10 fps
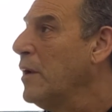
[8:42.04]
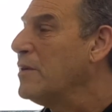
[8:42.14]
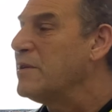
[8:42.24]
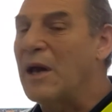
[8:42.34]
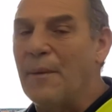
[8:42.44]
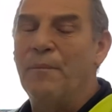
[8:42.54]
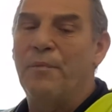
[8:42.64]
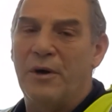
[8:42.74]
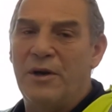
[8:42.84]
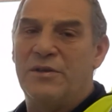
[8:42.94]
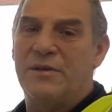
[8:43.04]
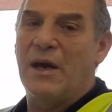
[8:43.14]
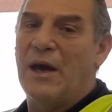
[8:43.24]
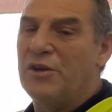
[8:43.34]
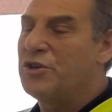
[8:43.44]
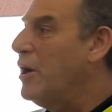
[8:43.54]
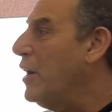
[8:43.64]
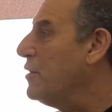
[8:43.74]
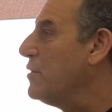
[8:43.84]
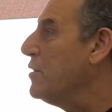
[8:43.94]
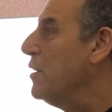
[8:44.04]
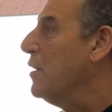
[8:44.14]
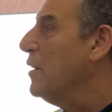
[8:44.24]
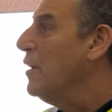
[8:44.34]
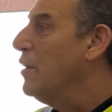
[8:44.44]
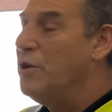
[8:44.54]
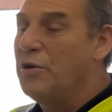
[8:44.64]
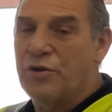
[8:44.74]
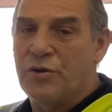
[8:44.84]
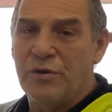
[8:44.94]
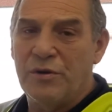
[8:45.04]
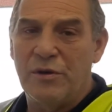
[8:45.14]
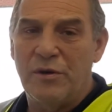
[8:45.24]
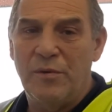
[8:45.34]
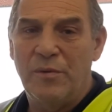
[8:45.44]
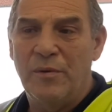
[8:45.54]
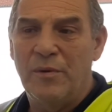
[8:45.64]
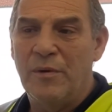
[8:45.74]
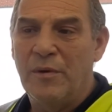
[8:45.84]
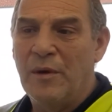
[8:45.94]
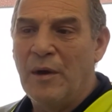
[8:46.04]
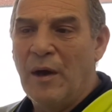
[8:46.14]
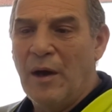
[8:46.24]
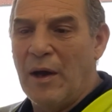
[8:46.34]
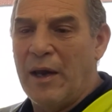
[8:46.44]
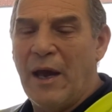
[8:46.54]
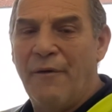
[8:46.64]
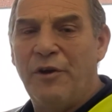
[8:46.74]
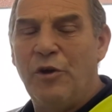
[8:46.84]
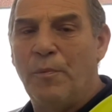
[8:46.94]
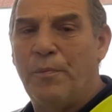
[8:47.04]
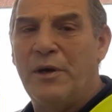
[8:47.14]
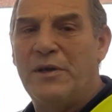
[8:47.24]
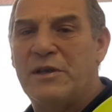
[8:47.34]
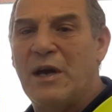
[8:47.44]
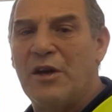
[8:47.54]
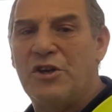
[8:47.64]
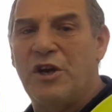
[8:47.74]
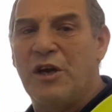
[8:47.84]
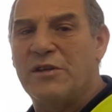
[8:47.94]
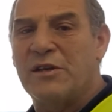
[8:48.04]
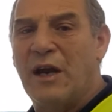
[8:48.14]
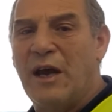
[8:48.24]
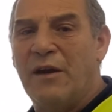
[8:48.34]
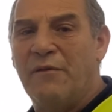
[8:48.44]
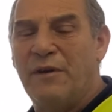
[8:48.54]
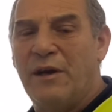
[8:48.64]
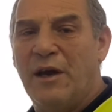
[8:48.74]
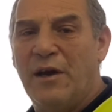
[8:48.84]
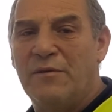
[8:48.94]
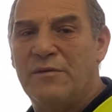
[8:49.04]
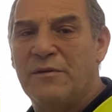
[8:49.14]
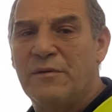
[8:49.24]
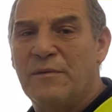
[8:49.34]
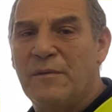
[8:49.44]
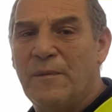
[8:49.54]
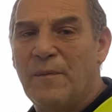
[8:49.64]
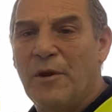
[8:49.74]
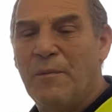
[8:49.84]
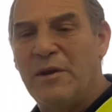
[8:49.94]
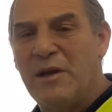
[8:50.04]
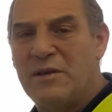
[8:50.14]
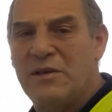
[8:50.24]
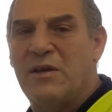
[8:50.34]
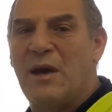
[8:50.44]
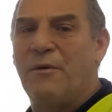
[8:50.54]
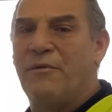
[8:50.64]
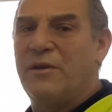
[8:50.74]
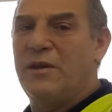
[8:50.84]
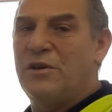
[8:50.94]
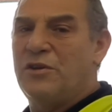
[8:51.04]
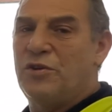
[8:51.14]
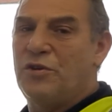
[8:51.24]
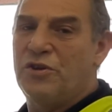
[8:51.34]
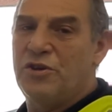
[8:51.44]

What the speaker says: Some pre-start checks you should do. I cover your pre-start checks in later videos. But these are some of the things you should